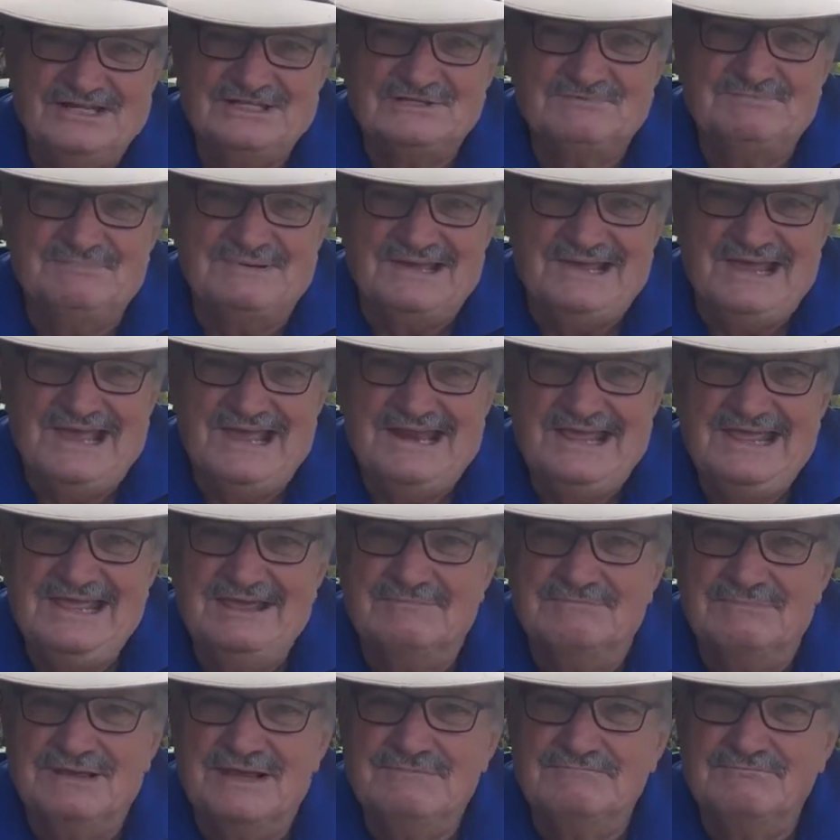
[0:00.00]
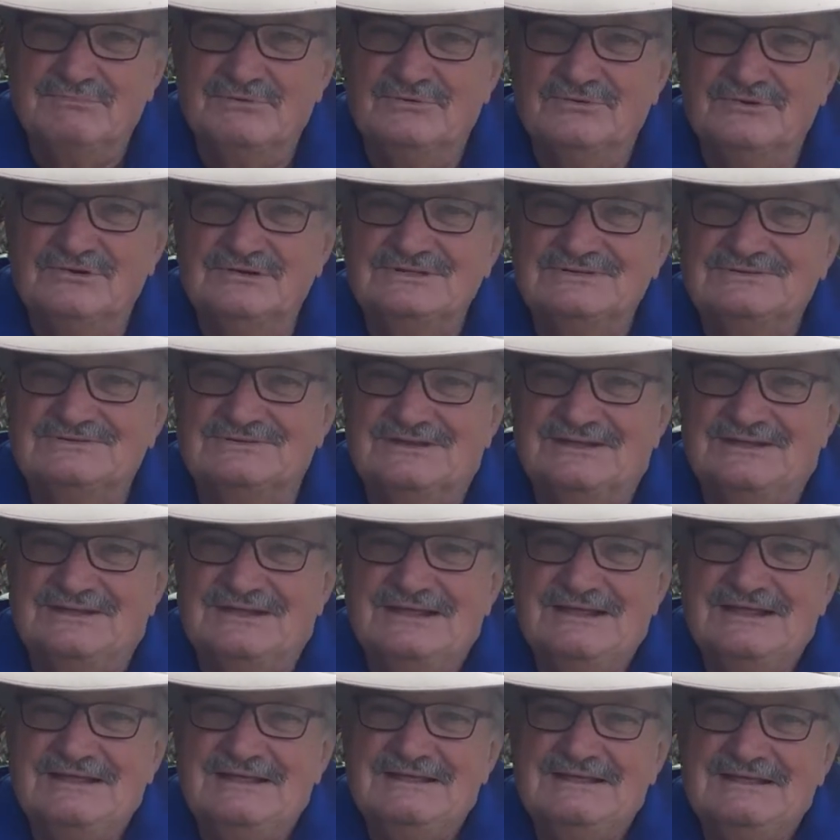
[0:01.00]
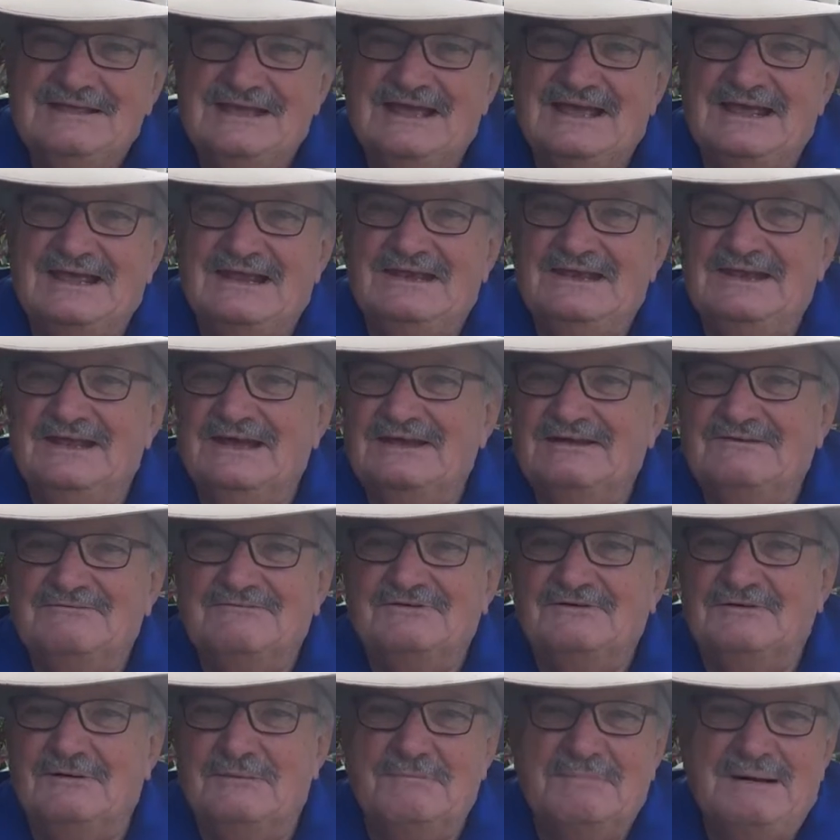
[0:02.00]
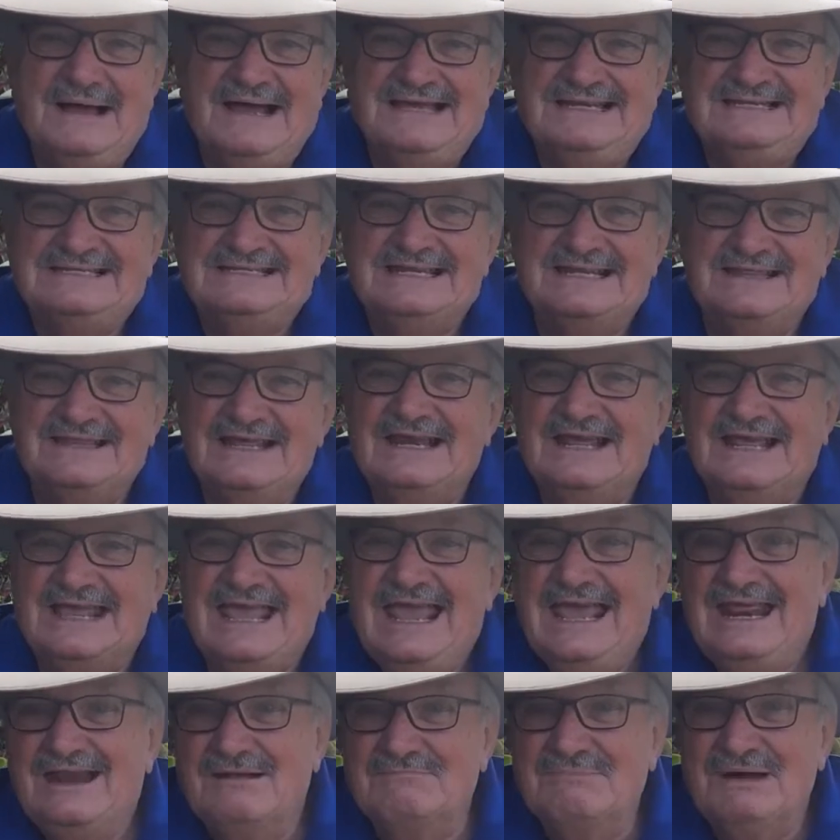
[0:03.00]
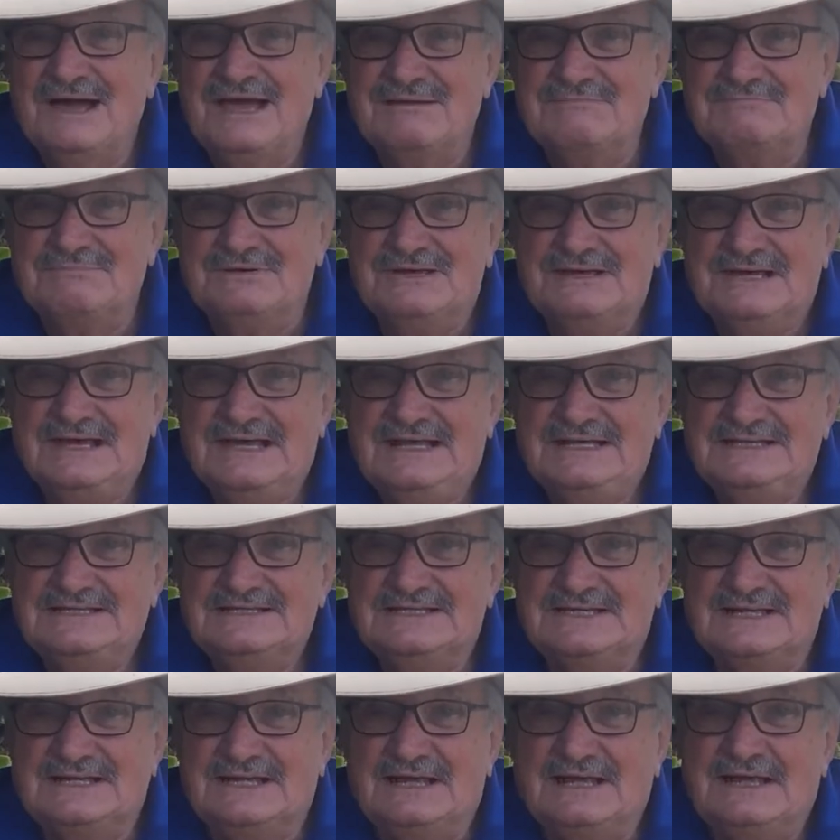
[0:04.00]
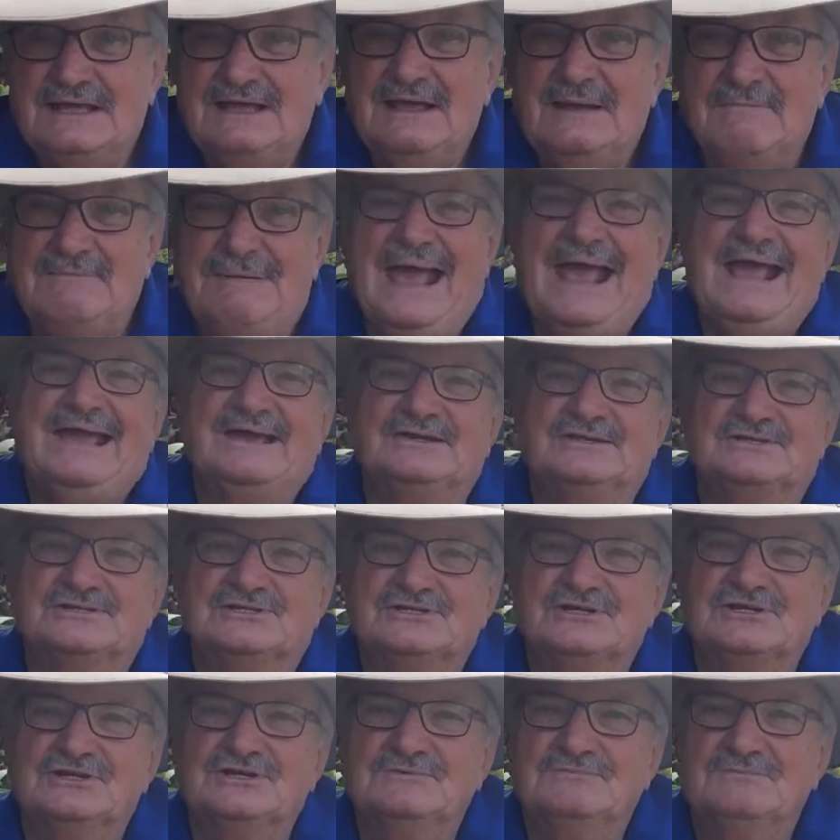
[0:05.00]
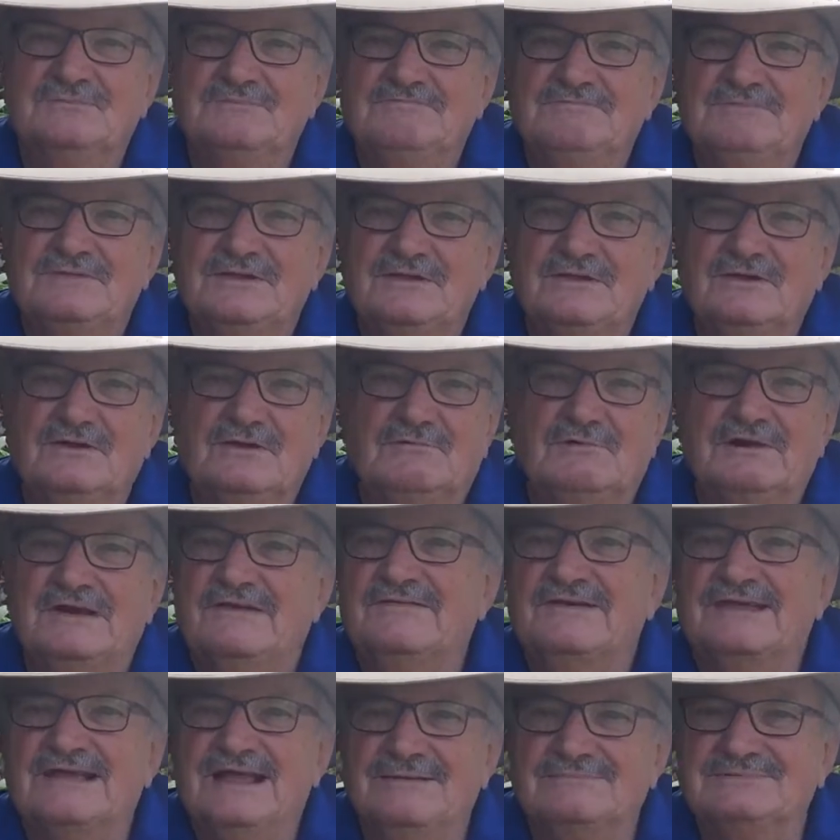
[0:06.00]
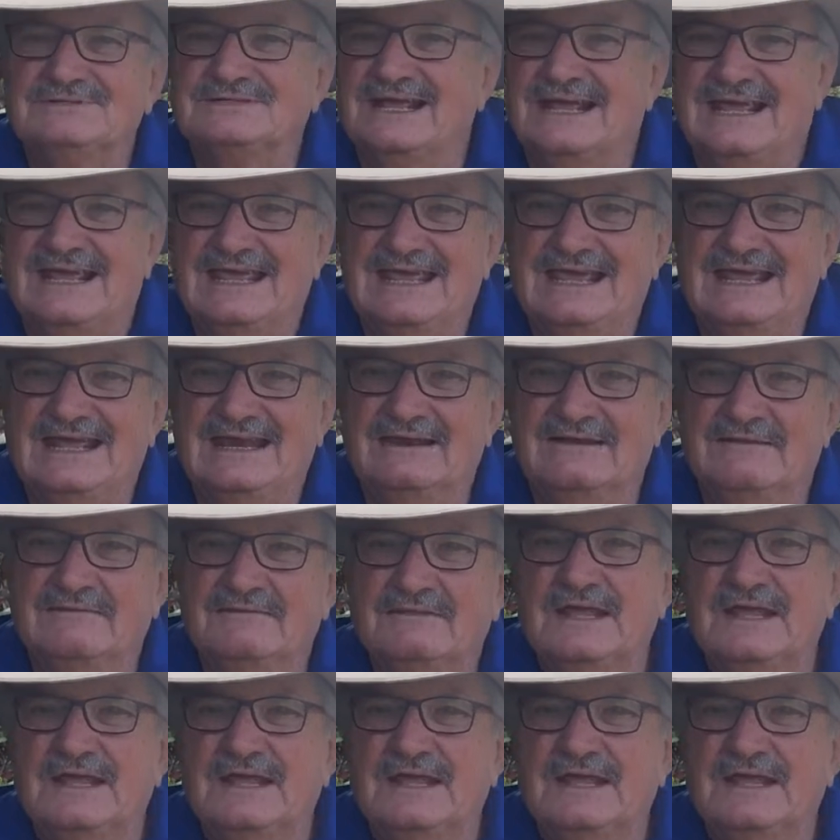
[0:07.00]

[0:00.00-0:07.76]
it's spaghetti and meatballs, and for a base, and then a can of baked beans, and a packet of soup, whatever comes to hand.